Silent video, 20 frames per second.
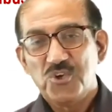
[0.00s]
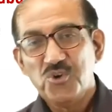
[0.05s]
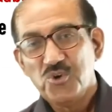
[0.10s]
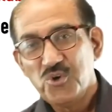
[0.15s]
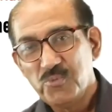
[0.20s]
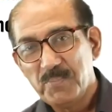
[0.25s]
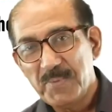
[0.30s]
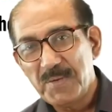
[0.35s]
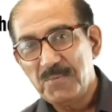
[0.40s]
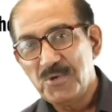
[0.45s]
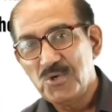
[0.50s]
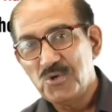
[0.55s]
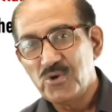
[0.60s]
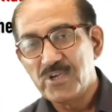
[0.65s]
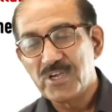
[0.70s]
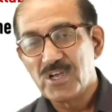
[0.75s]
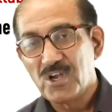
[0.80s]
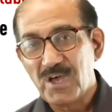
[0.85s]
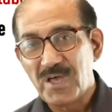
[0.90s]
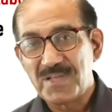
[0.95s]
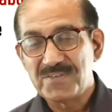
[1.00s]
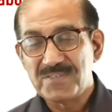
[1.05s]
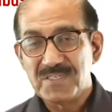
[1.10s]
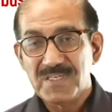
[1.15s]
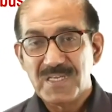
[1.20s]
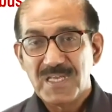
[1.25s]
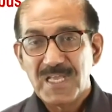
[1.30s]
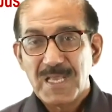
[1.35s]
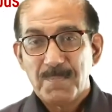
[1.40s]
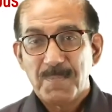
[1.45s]
You may be knowing a
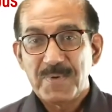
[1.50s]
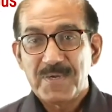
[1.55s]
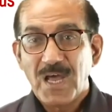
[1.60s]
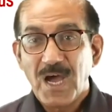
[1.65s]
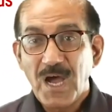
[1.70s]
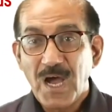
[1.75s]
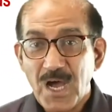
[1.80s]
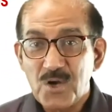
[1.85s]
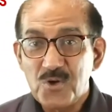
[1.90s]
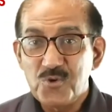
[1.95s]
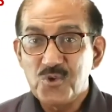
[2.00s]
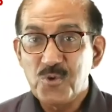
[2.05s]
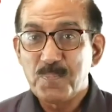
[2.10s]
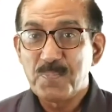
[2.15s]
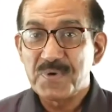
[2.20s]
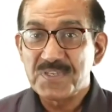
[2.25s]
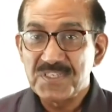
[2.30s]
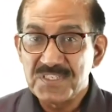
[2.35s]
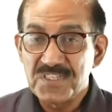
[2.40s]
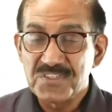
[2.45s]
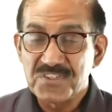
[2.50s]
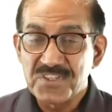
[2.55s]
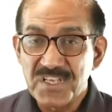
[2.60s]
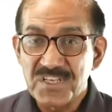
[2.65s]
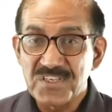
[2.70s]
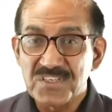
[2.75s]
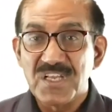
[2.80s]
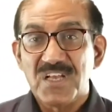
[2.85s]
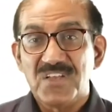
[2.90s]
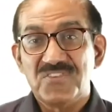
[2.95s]
lot, but how do you present the
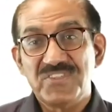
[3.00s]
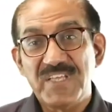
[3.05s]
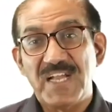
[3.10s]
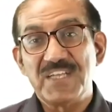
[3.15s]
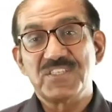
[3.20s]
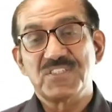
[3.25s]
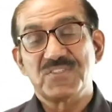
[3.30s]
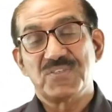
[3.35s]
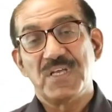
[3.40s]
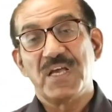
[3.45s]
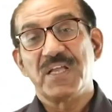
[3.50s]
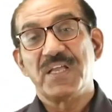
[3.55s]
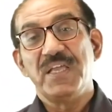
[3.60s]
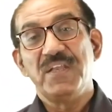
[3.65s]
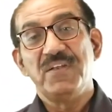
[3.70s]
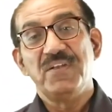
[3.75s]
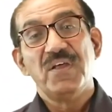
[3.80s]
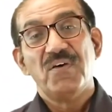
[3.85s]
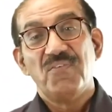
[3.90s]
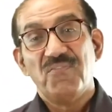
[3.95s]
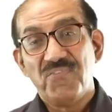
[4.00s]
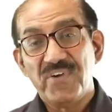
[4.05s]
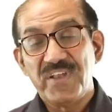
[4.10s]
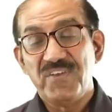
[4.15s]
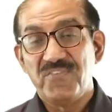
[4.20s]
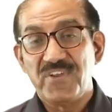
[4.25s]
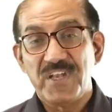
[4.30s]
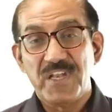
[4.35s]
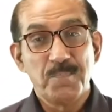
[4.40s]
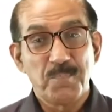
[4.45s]
things? That's again
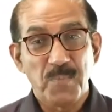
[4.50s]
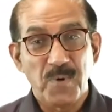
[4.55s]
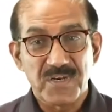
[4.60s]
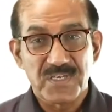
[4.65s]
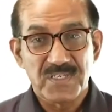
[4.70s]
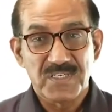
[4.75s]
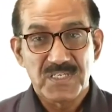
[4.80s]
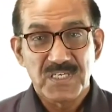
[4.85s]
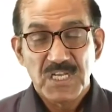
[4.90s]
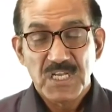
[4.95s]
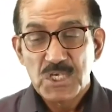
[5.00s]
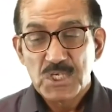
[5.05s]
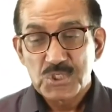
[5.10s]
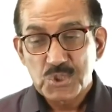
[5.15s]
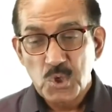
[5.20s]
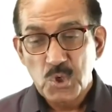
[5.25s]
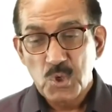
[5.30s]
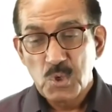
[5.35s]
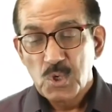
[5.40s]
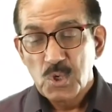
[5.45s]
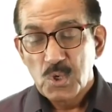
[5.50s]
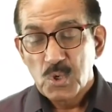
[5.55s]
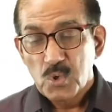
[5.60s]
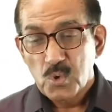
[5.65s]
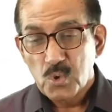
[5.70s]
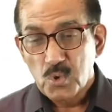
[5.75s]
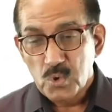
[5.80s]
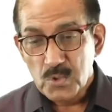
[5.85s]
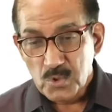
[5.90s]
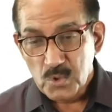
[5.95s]
very, very important. So
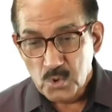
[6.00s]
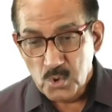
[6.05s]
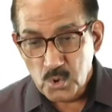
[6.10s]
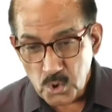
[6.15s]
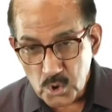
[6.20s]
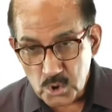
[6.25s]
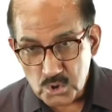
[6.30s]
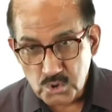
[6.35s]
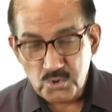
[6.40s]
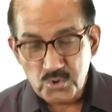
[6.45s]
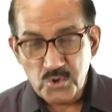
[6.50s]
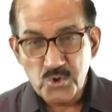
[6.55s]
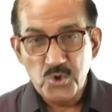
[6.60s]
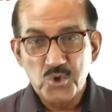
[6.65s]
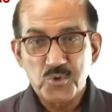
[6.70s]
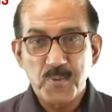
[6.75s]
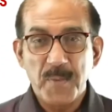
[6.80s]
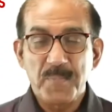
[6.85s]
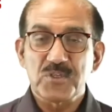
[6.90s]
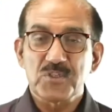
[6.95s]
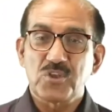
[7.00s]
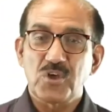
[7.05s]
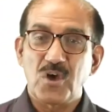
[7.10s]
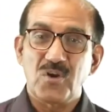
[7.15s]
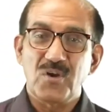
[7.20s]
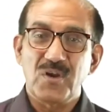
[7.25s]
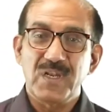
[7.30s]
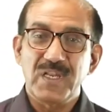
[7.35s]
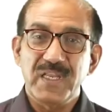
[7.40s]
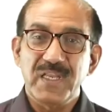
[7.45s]
go through the newspaper
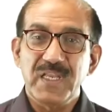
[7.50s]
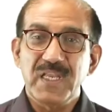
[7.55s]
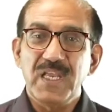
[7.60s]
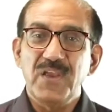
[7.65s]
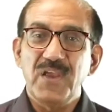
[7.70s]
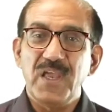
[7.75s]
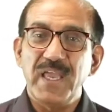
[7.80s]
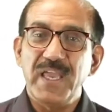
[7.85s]
thoroughly.